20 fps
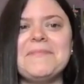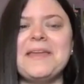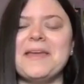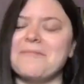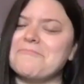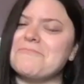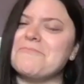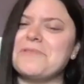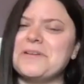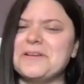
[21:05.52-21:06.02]
Yeah.
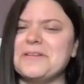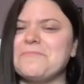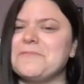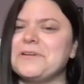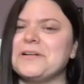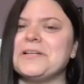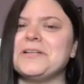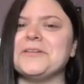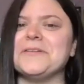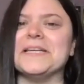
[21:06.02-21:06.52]

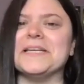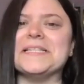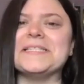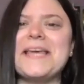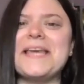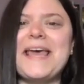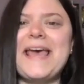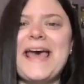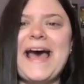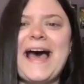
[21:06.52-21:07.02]
We're gonna do this.
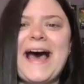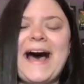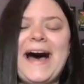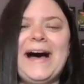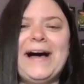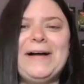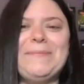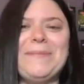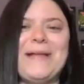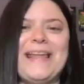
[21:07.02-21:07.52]

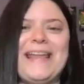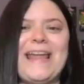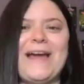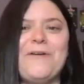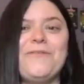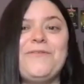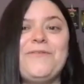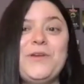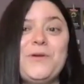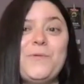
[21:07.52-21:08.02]
And
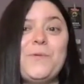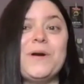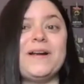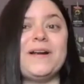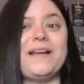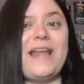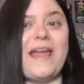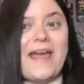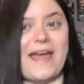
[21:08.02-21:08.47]
now if you weren't